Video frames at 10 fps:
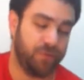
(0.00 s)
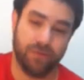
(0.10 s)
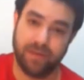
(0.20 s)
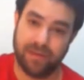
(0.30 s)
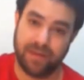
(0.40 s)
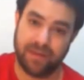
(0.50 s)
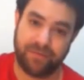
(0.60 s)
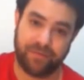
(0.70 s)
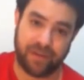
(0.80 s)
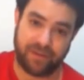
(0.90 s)

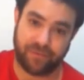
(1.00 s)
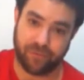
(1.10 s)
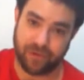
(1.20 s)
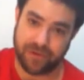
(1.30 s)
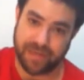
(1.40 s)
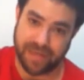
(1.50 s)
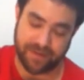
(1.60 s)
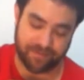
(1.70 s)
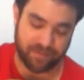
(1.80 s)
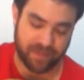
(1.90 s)
and fret 4
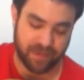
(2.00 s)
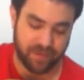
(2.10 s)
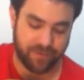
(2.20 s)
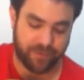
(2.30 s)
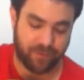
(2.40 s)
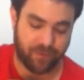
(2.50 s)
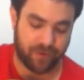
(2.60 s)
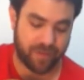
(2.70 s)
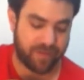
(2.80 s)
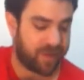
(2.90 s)
again,
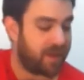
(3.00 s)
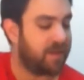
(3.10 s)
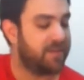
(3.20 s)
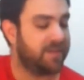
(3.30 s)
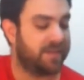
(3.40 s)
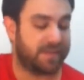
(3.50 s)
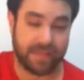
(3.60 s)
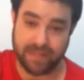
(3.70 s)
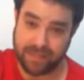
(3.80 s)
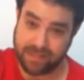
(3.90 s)
for the
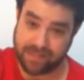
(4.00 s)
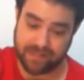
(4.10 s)
6,